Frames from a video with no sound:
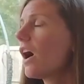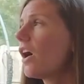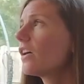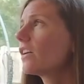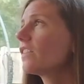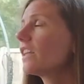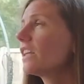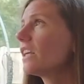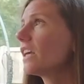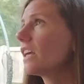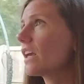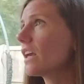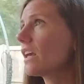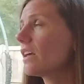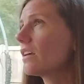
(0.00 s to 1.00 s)
I think
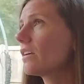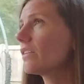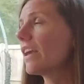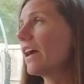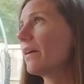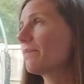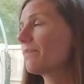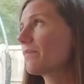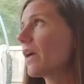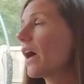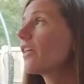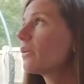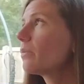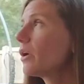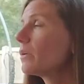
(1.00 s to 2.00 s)
it, yeah.
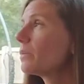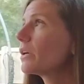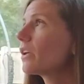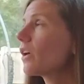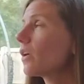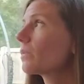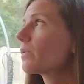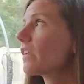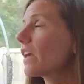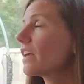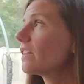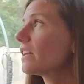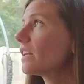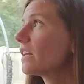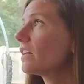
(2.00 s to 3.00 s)
At the moment, I'm
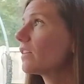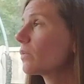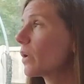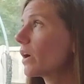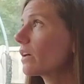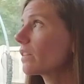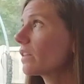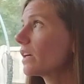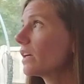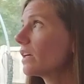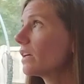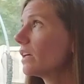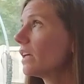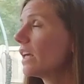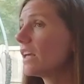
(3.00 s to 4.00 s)
saying that it is worth
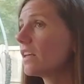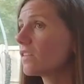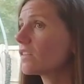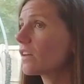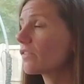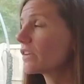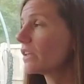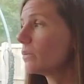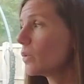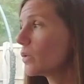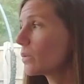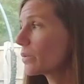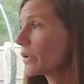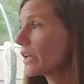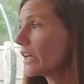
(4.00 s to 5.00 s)
it. It's definitely
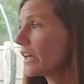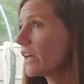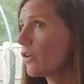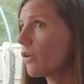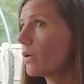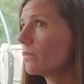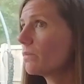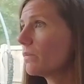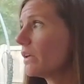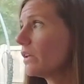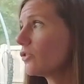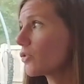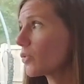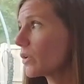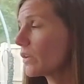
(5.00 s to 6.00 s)
warmer in here. I'm
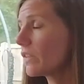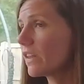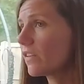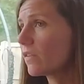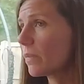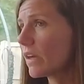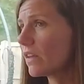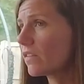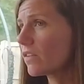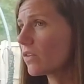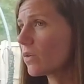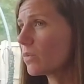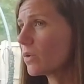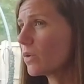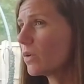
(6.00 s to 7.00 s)
enjoying this space a
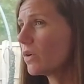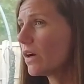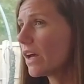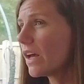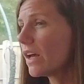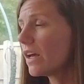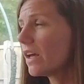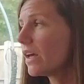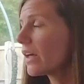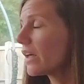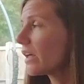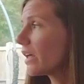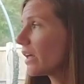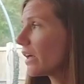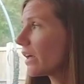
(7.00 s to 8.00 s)
lot more.
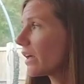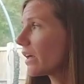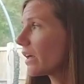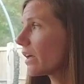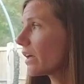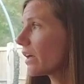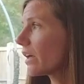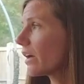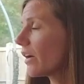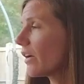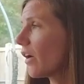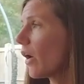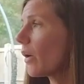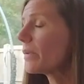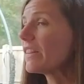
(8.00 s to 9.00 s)
Yeah.
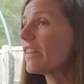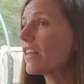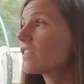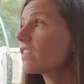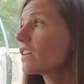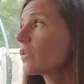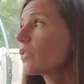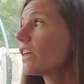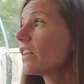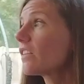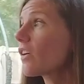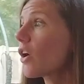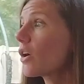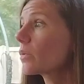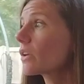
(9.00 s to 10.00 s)
I mean, there's still
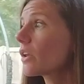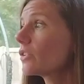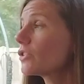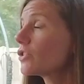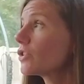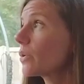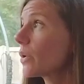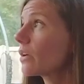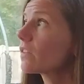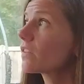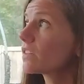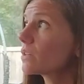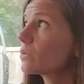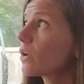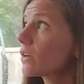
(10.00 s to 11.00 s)
things that I would like to do. I'd
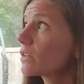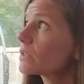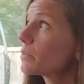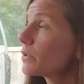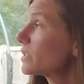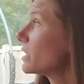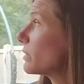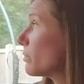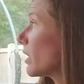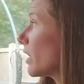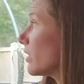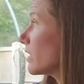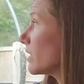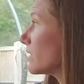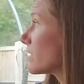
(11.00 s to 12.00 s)
still like to put in
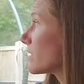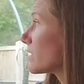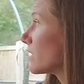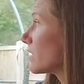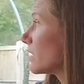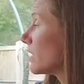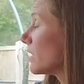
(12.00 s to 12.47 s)
blinds.